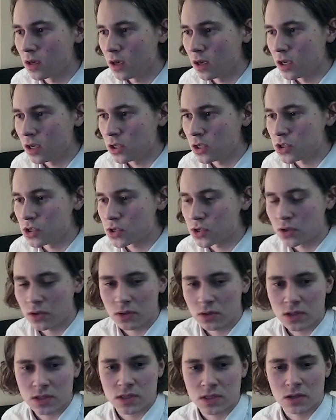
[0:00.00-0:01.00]
It just
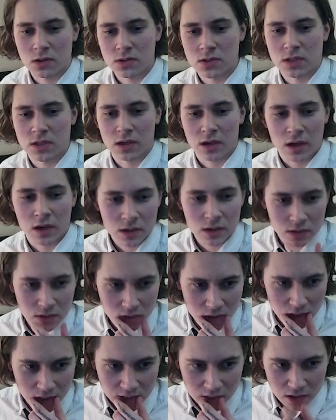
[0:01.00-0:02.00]
really sells the
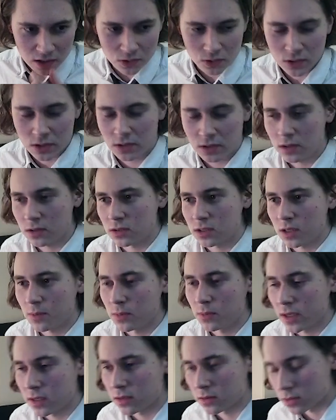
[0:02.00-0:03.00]
character, and I really ended up
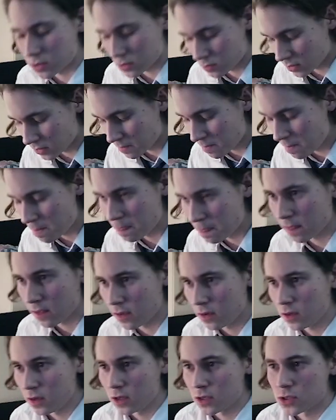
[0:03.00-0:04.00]
liking this one.
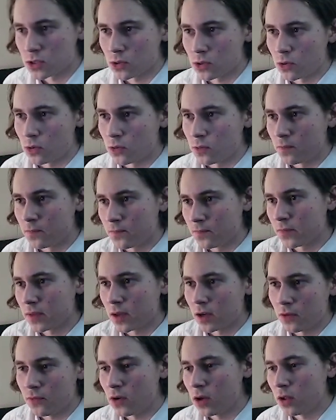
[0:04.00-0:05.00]
So
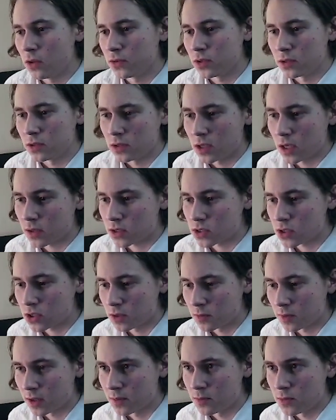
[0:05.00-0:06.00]
I followed the next
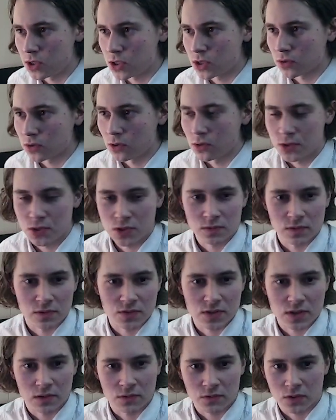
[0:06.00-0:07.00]
stream commission also with
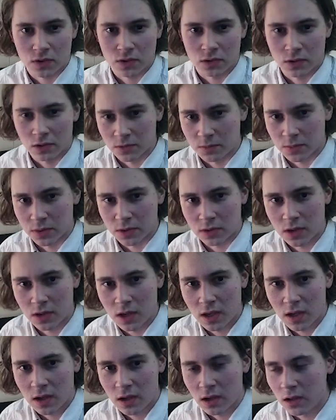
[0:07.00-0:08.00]
something a little bit
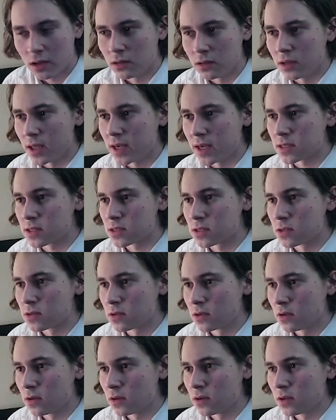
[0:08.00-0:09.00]
less
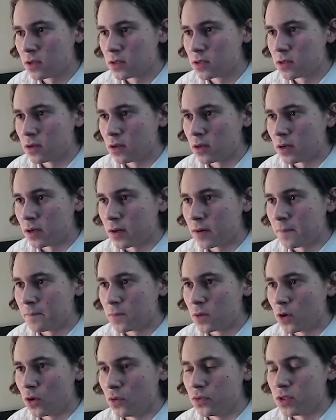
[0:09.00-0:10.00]

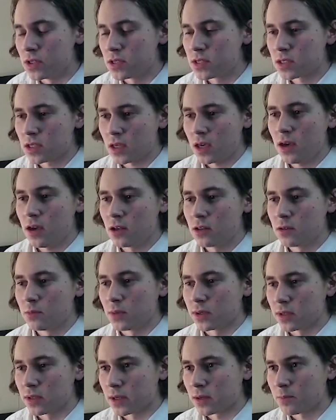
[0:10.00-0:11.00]
on the scale,
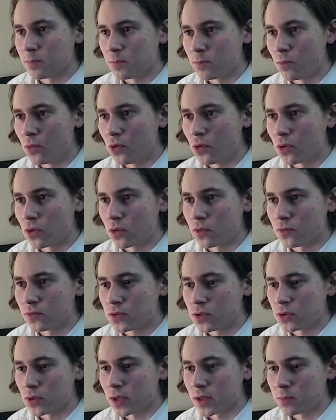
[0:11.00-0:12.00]
but like more
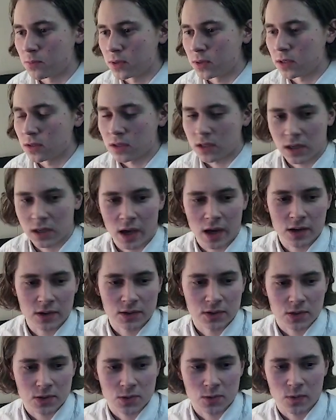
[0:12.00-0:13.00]
to like bring the
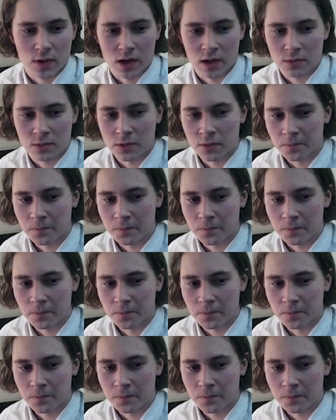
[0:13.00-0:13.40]
character's vibe.